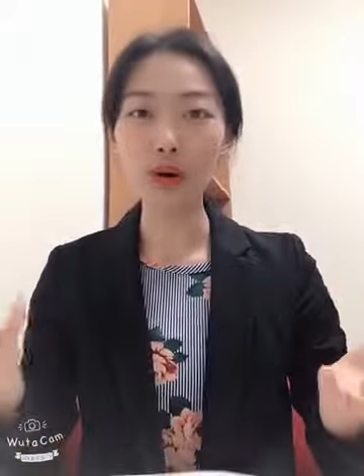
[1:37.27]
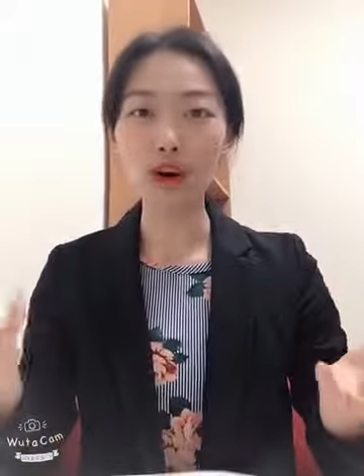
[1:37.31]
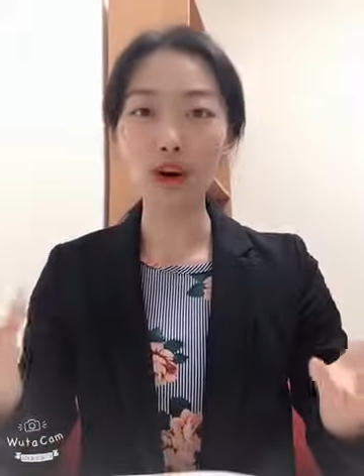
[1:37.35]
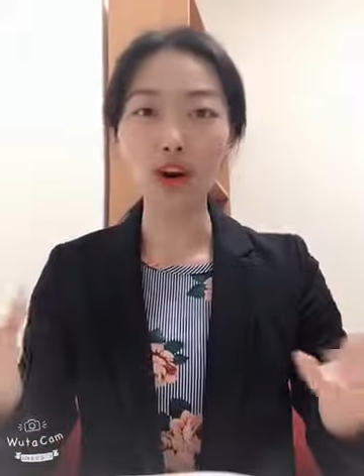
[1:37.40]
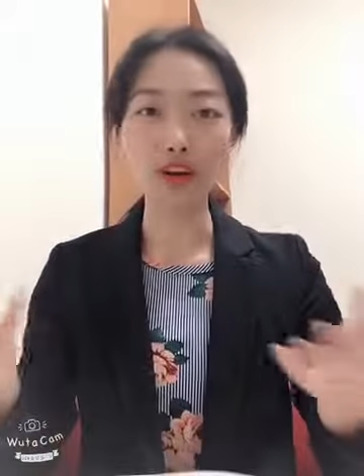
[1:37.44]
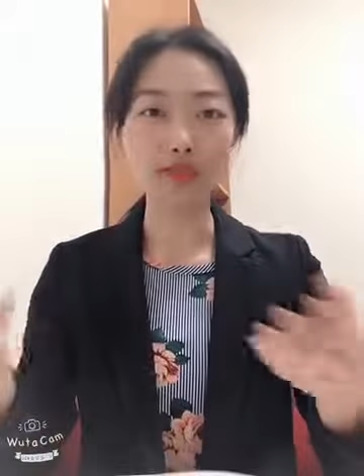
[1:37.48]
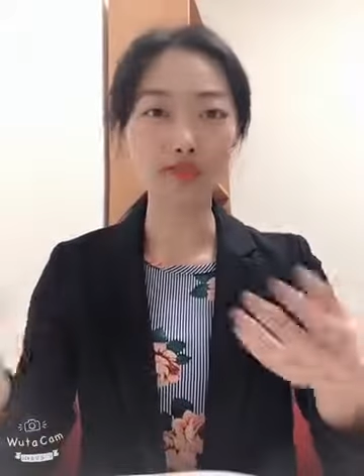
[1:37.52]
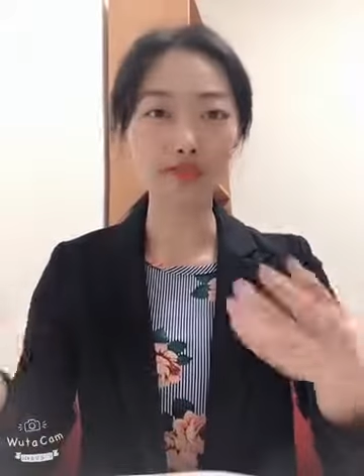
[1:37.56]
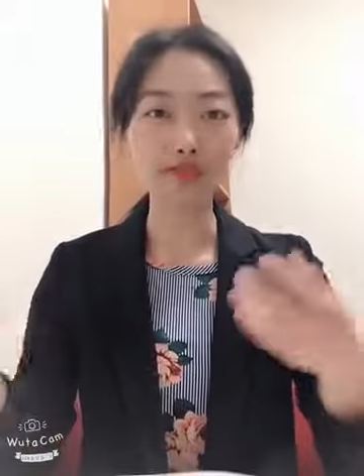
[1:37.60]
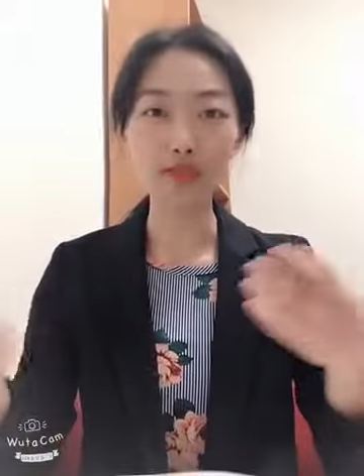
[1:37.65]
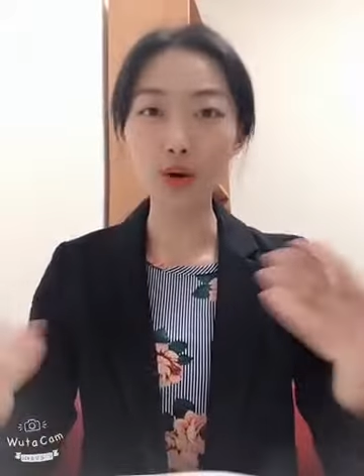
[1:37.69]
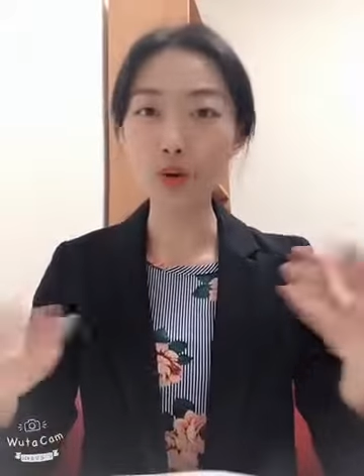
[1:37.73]

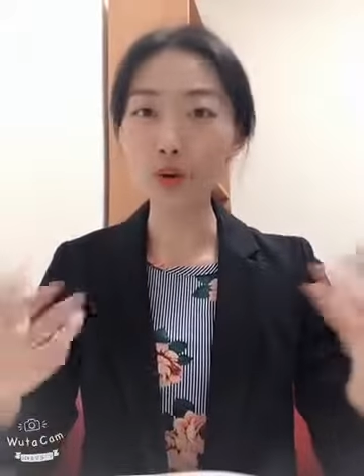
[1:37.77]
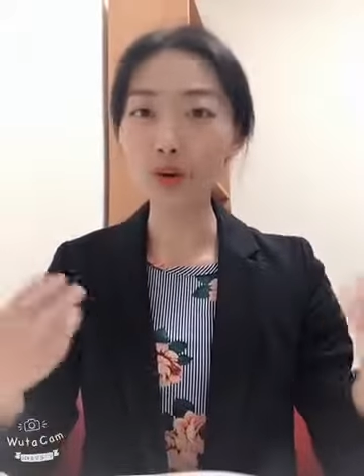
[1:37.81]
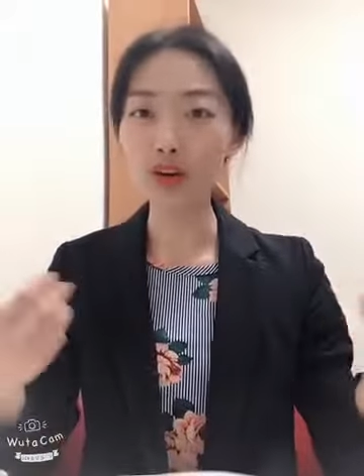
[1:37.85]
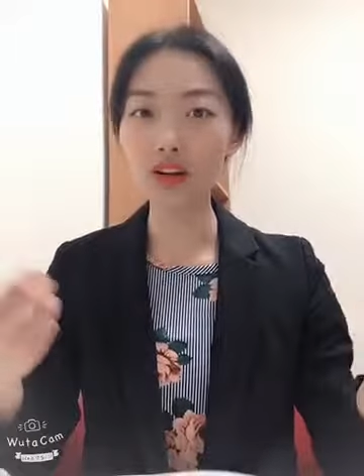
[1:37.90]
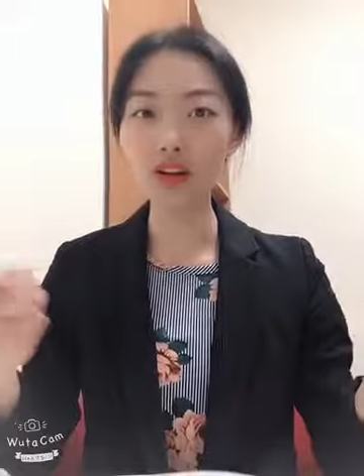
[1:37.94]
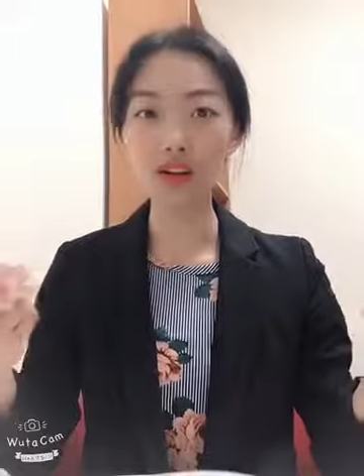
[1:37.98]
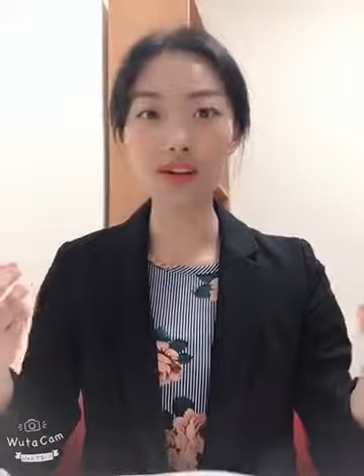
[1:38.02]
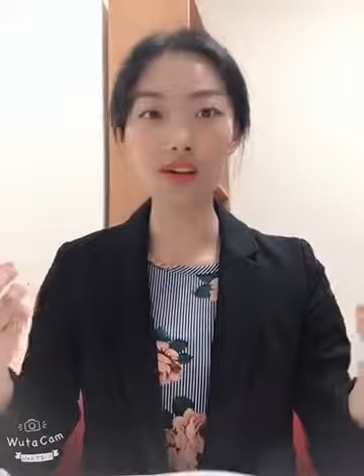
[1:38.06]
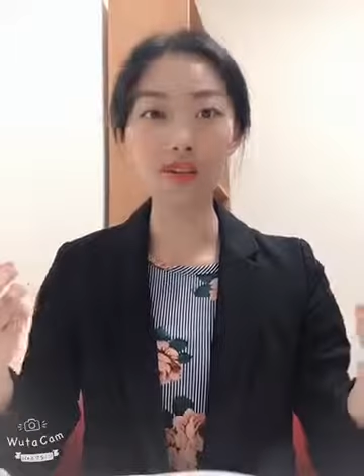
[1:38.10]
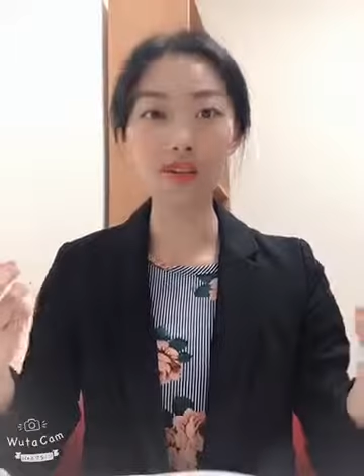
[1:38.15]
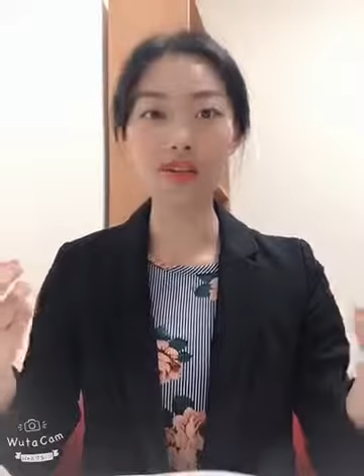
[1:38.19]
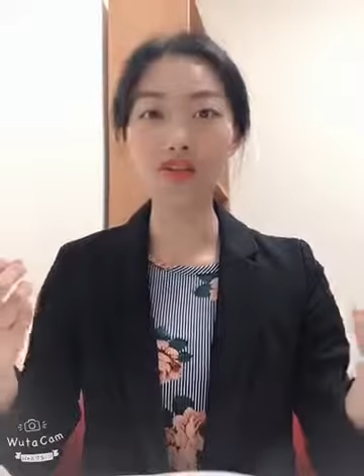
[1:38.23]

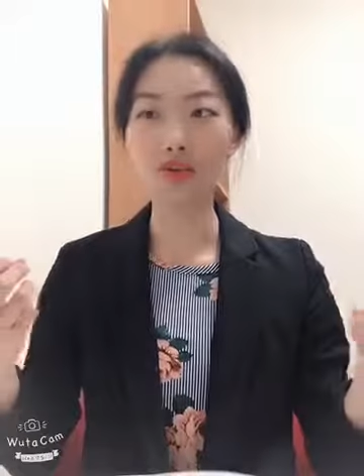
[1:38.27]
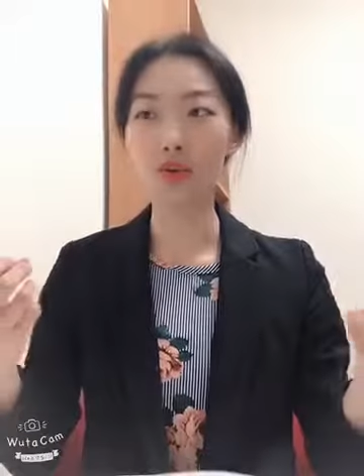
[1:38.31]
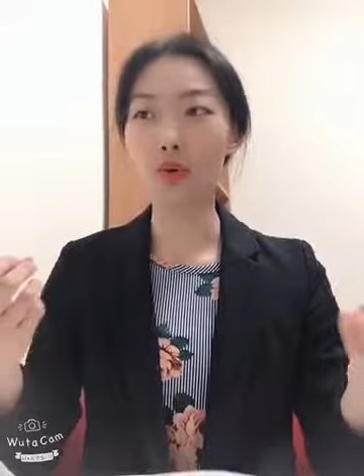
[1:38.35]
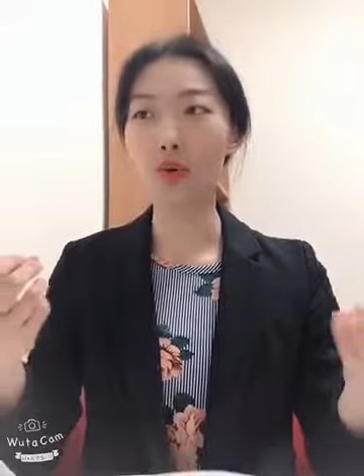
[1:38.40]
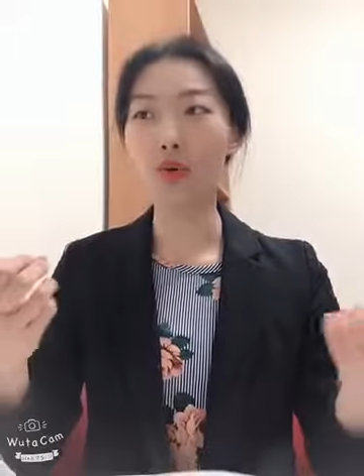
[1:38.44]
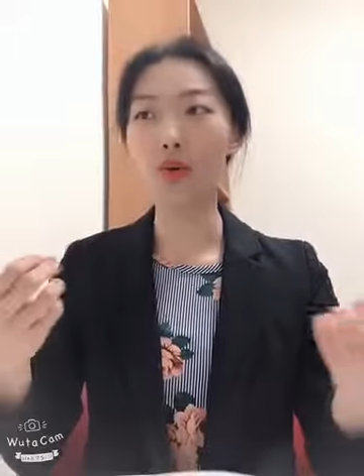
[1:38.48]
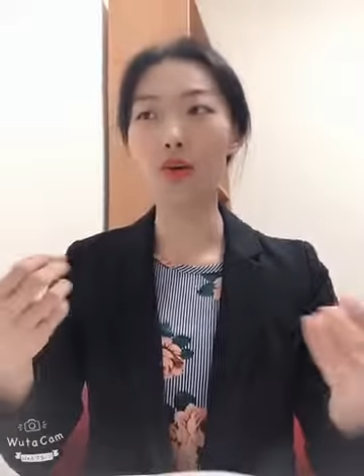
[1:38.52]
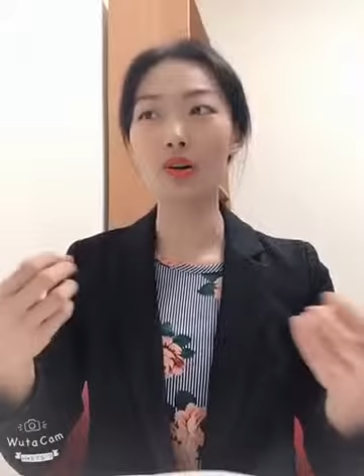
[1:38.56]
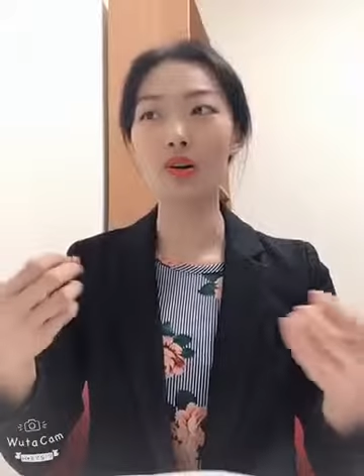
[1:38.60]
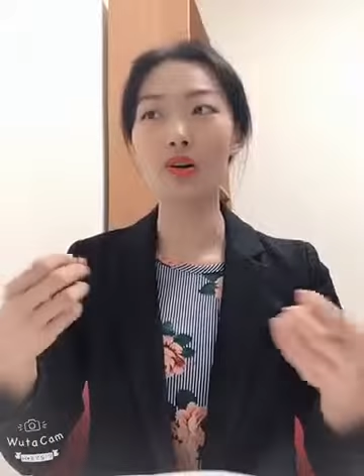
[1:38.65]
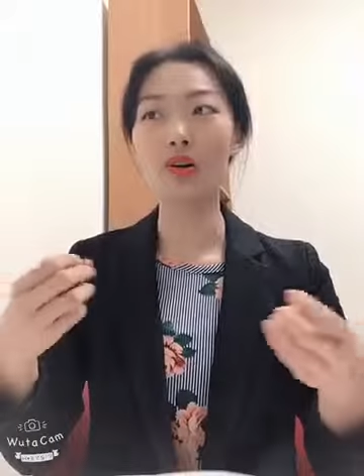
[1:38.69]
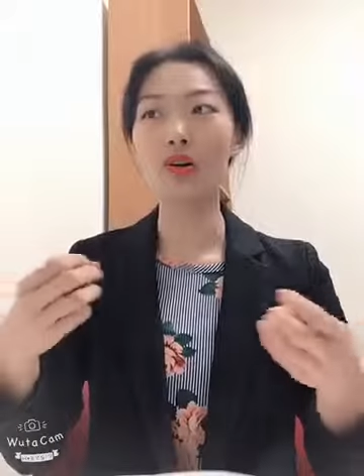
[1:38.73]
unfocused
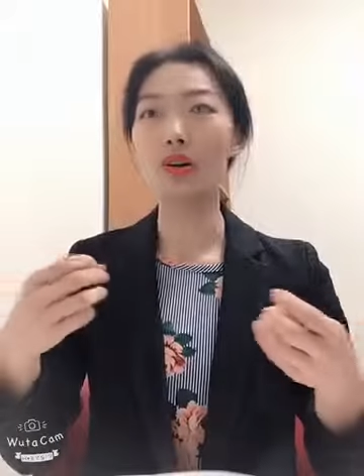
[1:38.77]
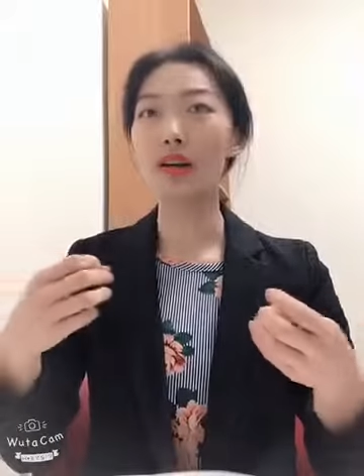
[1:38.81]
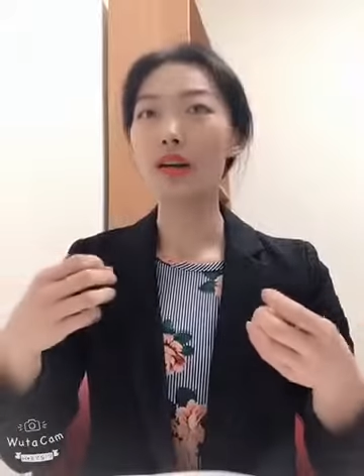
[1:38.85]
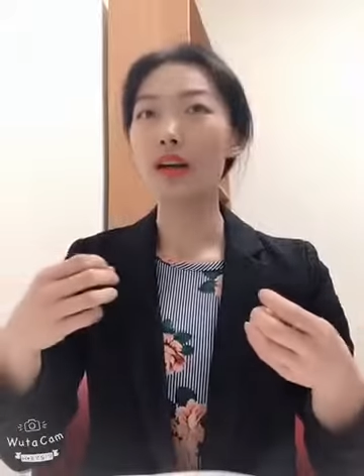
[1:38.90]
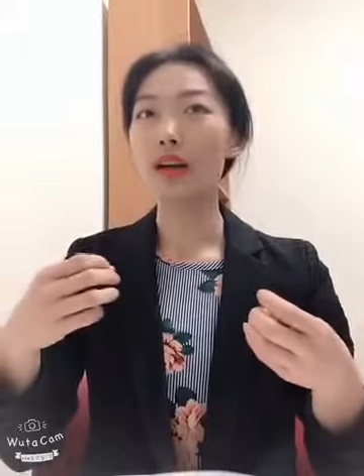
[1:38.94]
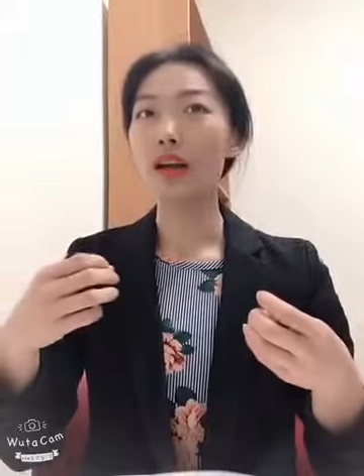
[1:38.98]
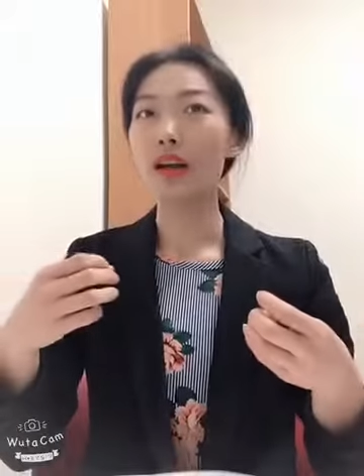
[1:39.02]
or